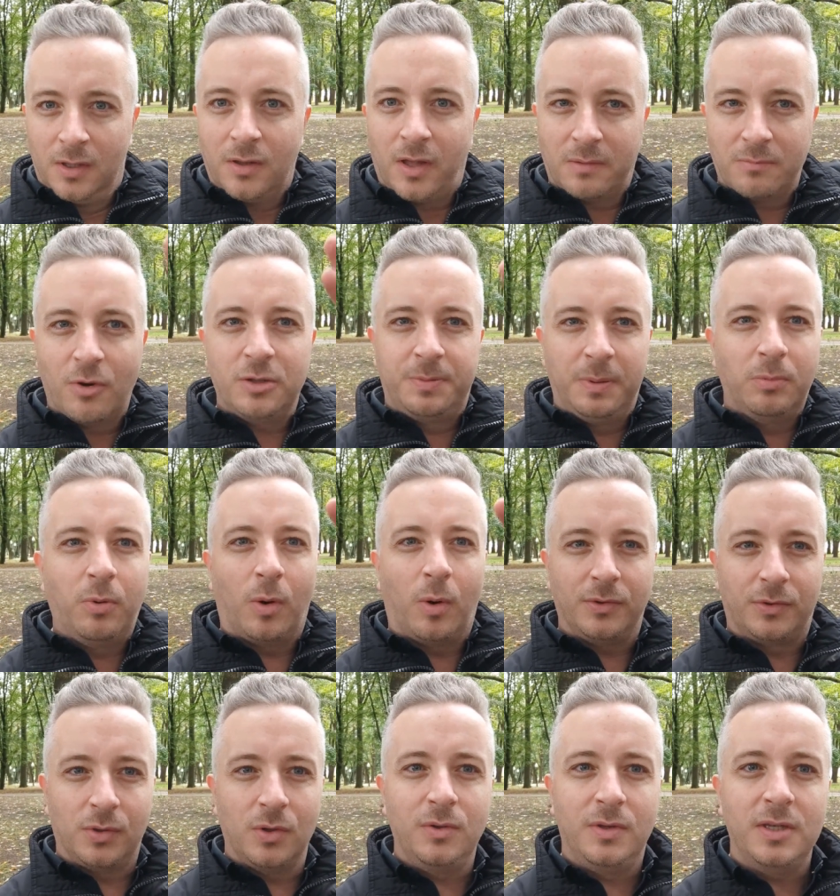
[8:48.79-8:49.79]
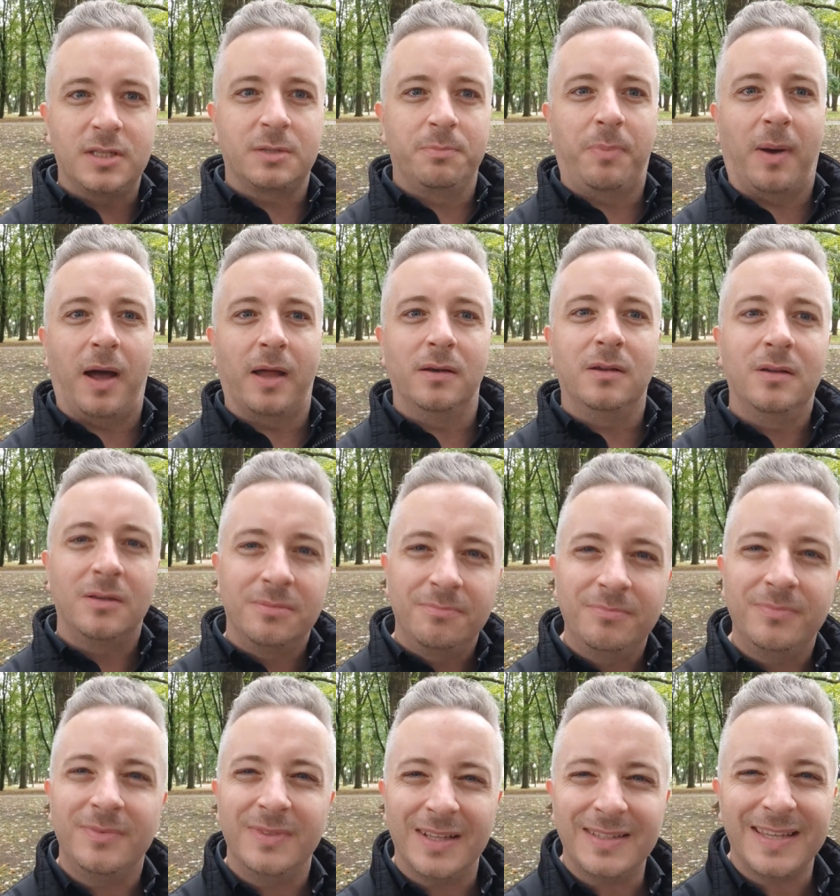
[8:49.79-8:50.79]
Like most people won't do this, but
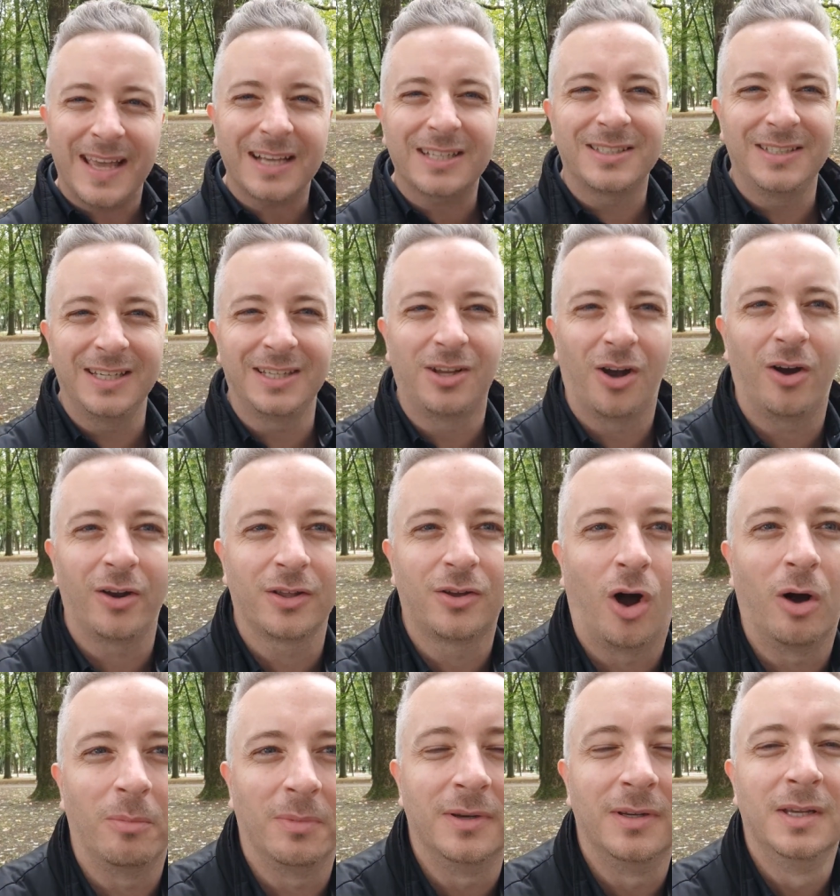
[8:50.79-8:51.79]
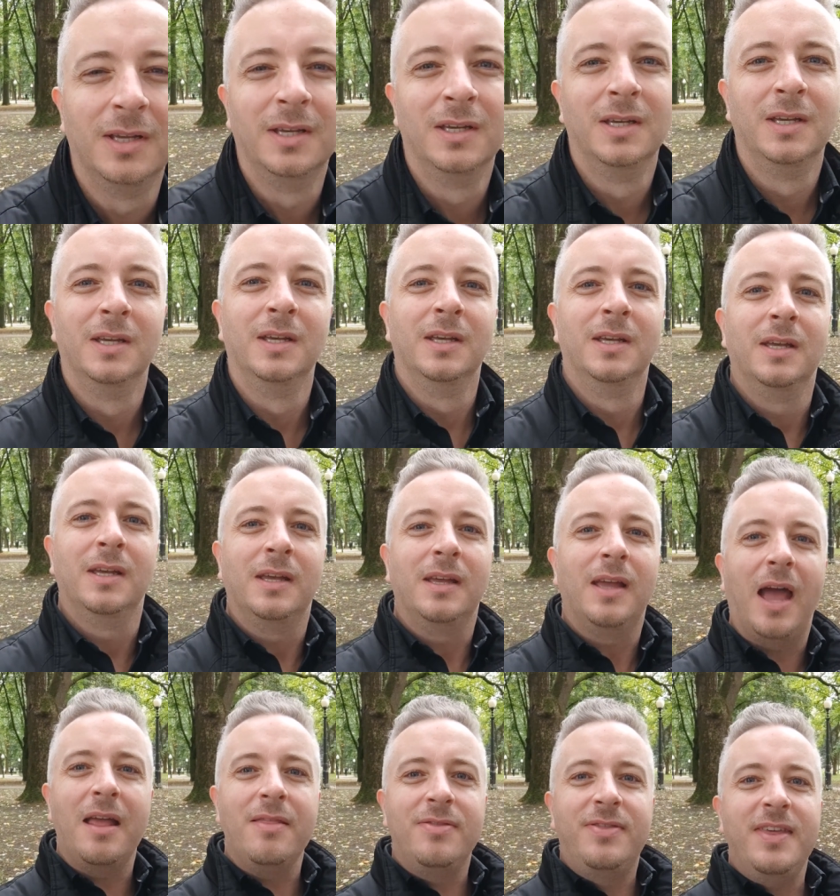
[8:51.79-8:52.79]
it's actually kind of common.
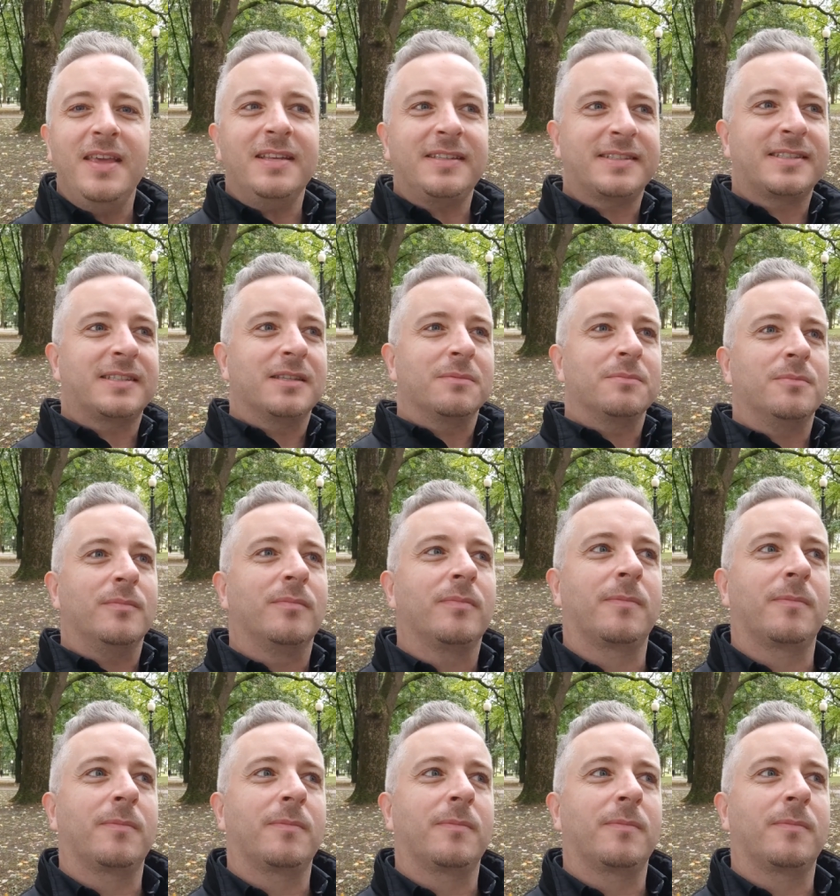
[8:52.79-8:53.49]
And this,